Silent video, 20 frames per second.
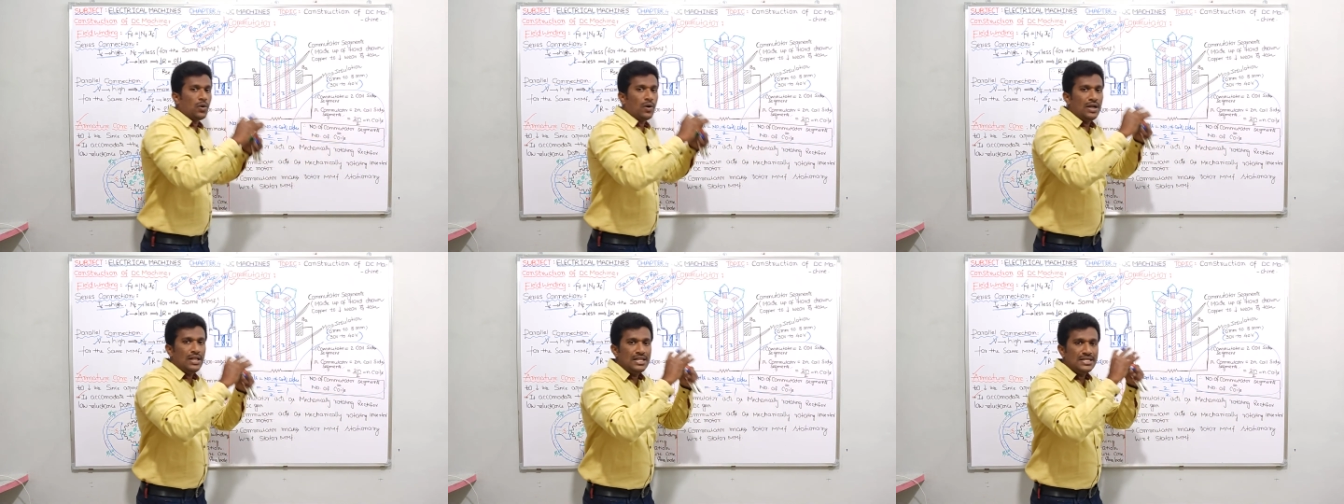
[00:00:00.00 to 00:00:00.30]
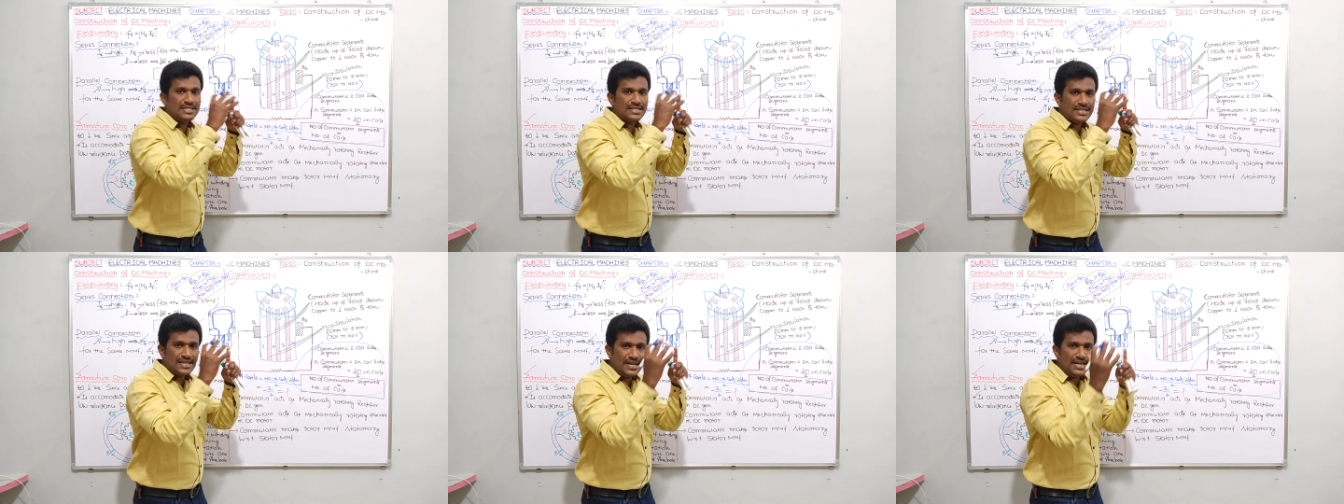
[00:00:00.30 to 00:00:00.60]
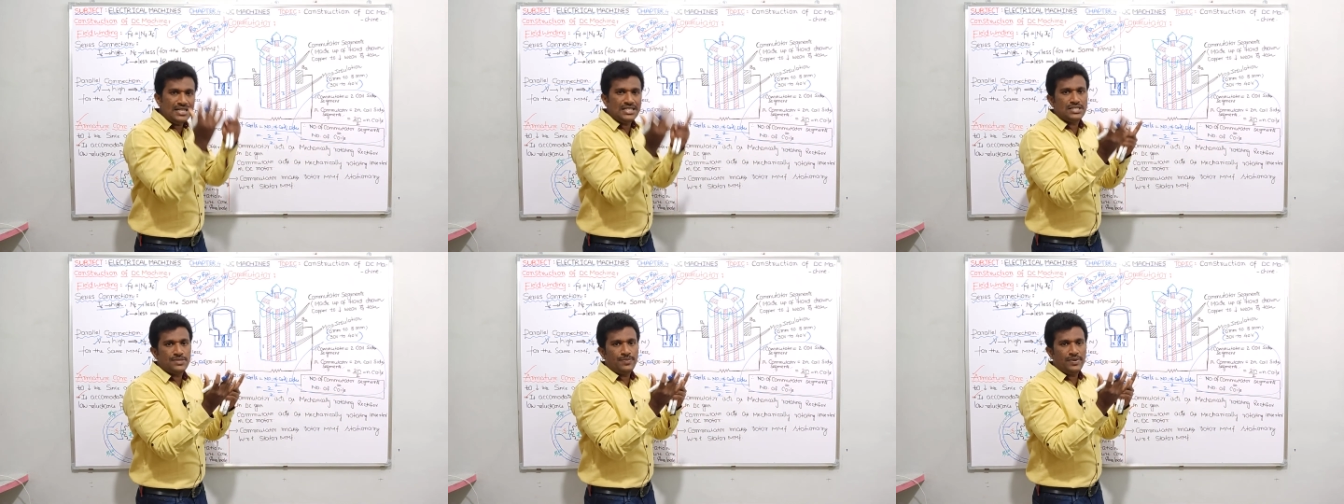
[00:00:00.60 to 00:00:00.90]
coil
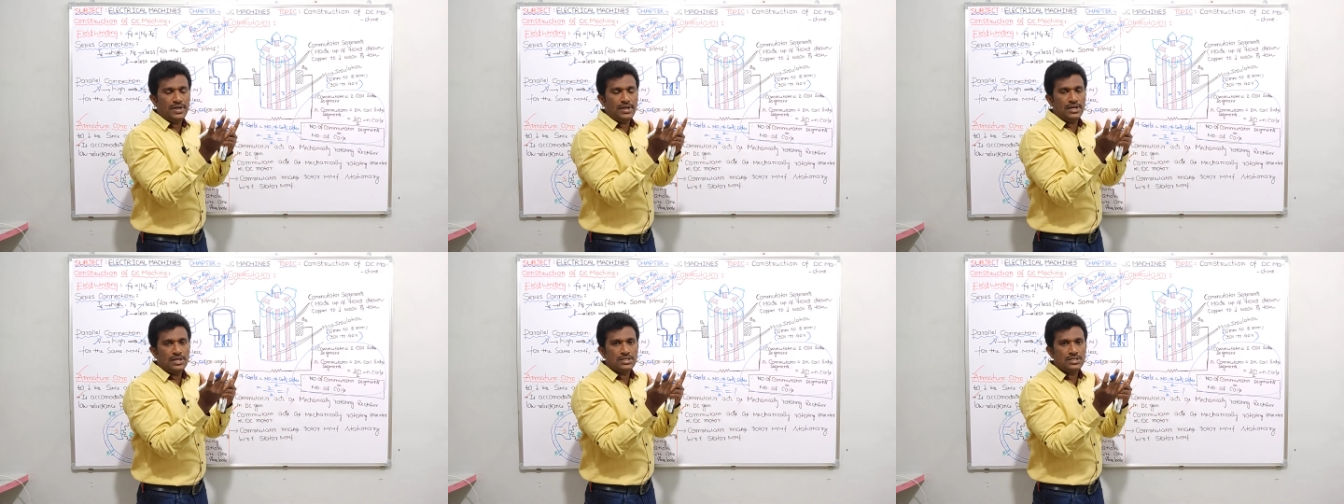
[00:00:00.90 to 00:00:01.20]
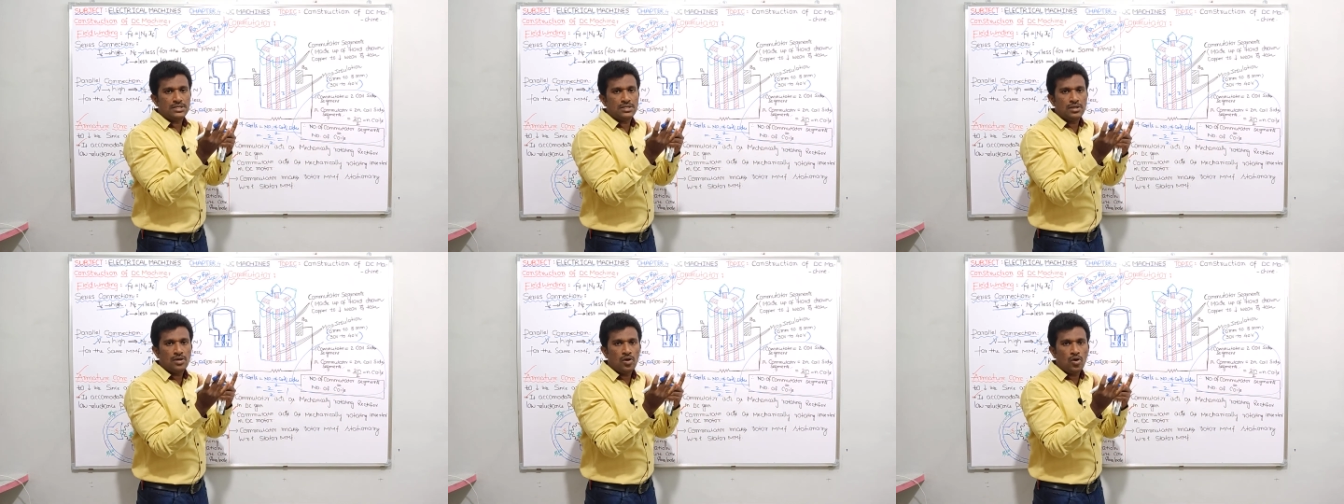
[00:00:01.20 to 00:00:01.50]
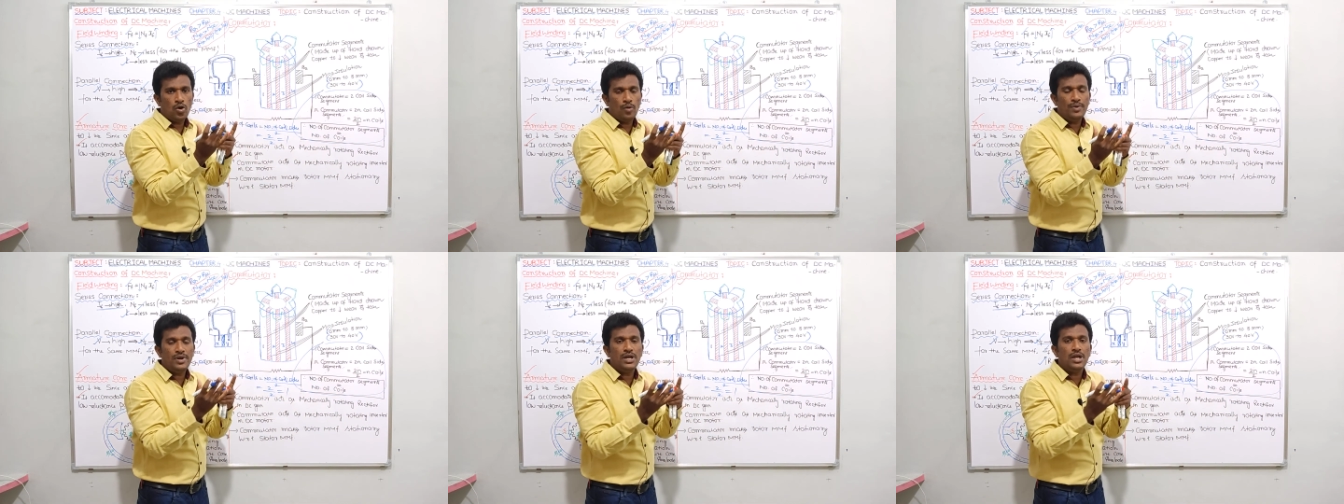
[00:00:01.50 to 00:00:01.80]
sides
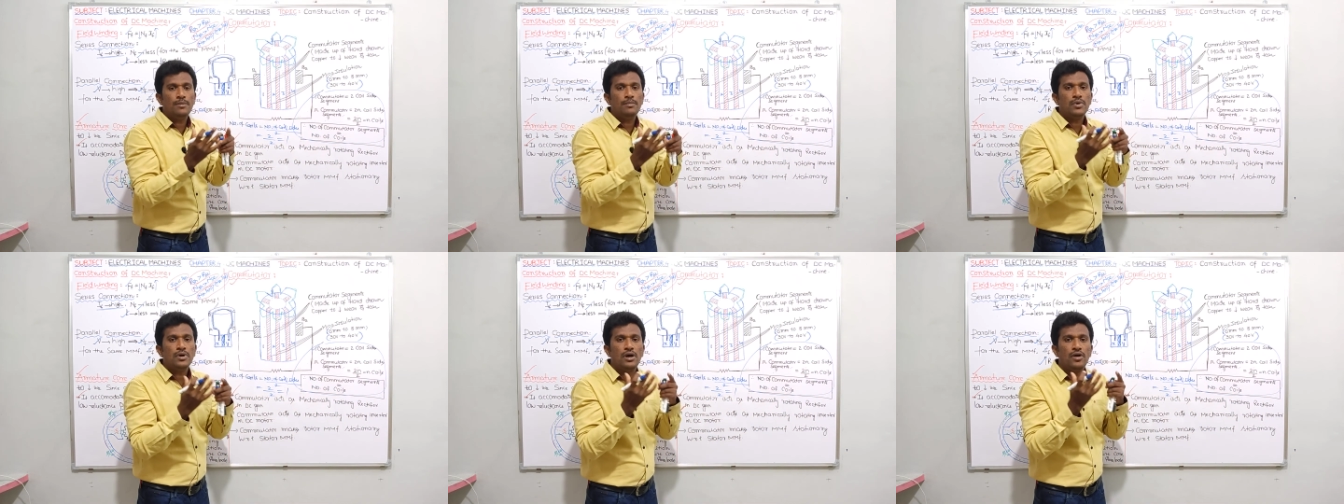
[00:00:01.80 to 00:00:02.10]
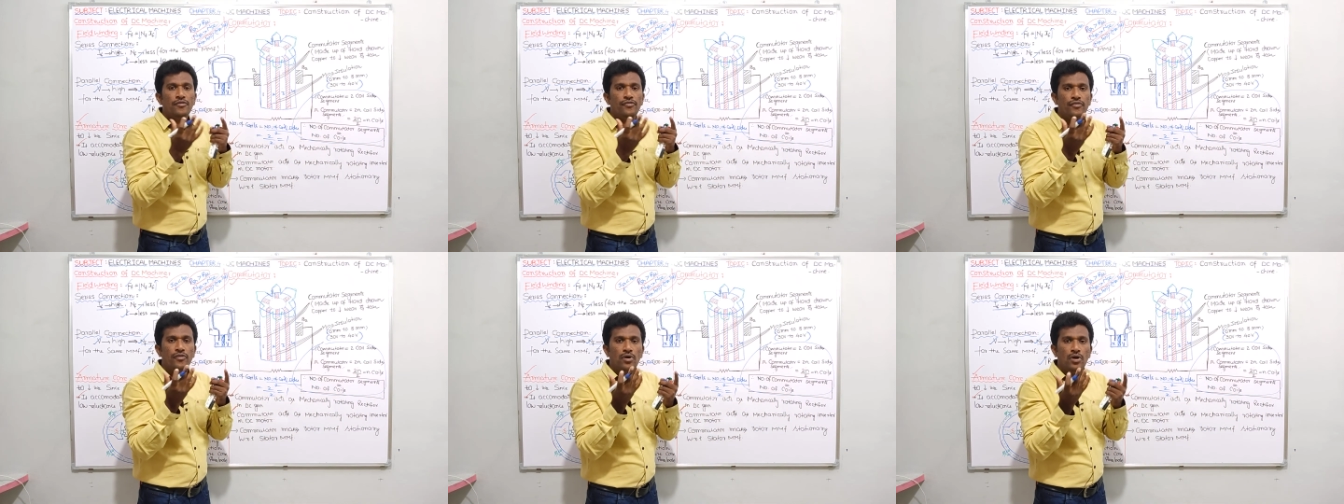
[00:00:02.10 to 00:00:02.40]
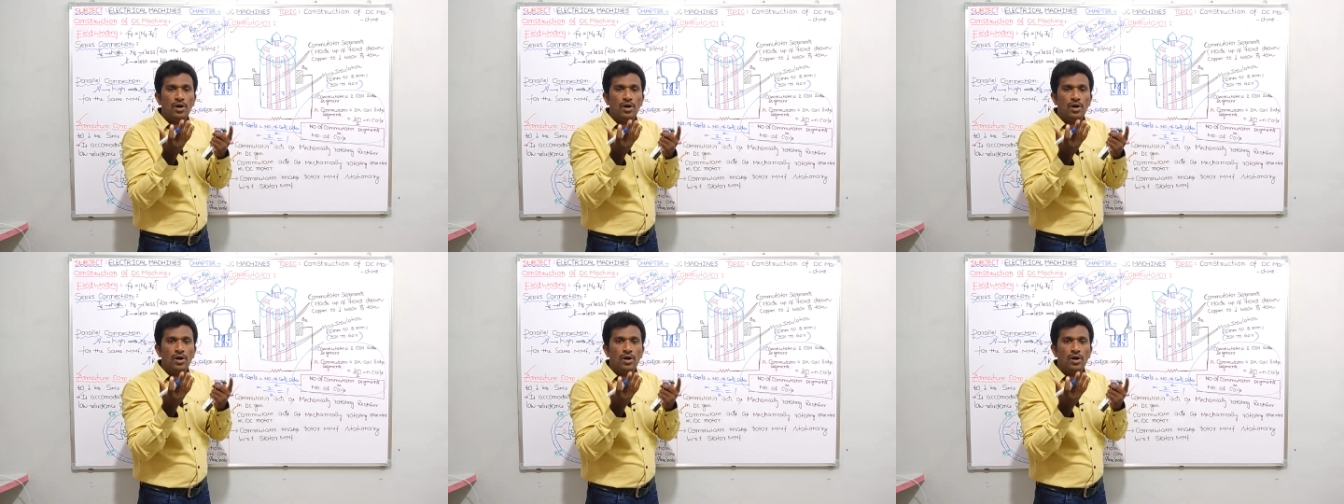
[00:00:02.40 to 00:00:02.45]
means how many number of